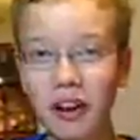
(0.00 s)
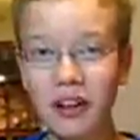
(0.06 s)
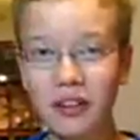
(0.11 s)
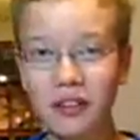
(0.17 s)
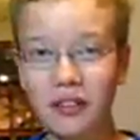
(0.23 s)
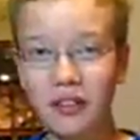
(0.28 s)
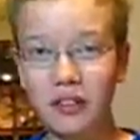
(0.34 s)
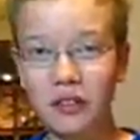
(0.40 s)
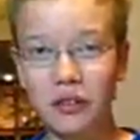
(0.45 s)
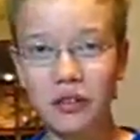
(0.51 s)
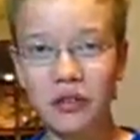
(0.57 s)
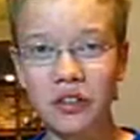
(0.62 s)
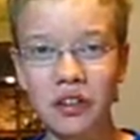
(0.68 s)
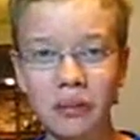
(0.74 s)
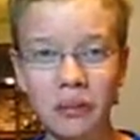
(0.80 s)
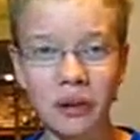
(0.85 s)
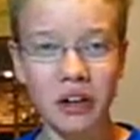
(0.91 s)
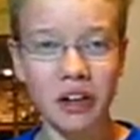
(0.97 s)
I used 2
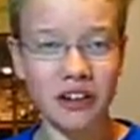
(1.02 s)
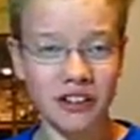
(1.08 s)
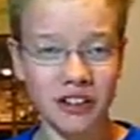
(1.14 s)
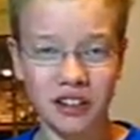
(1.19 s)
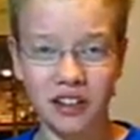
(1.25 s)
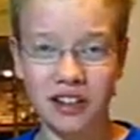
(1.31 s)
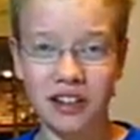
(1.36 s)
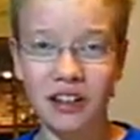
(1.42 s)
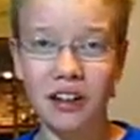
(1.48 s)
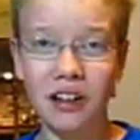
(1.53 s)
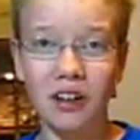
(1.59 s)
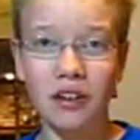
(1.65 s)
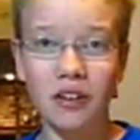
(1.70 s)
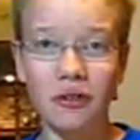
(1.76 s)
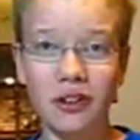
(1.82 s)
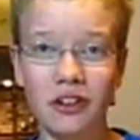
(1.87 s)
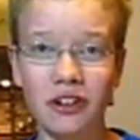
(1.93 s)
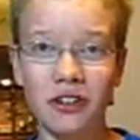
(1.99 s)
timber hitches,
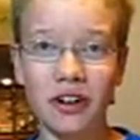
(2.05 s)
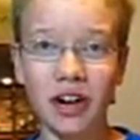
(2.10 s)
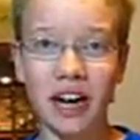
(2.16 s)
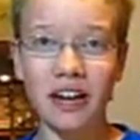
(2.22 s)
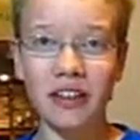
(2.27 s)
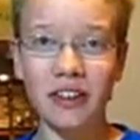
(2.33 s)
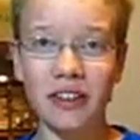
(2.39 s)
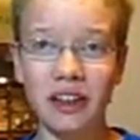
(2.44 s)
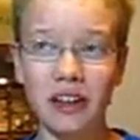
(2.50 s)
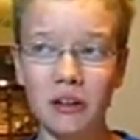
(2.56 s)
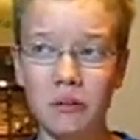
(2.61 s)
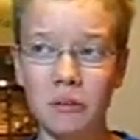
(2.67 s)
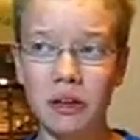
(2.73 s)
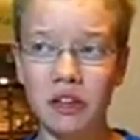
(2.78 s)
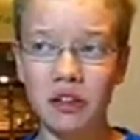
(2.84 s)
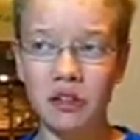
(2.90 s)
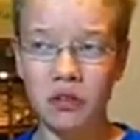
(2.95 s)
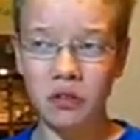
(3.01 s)
which are knots that can
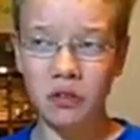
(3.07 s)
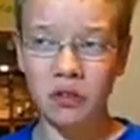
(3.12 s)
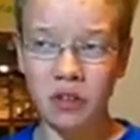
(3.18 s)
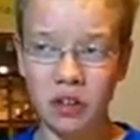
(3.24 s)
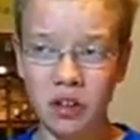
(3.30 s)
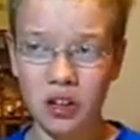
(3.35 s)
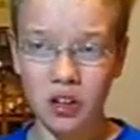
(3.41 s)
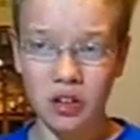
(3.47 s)
be used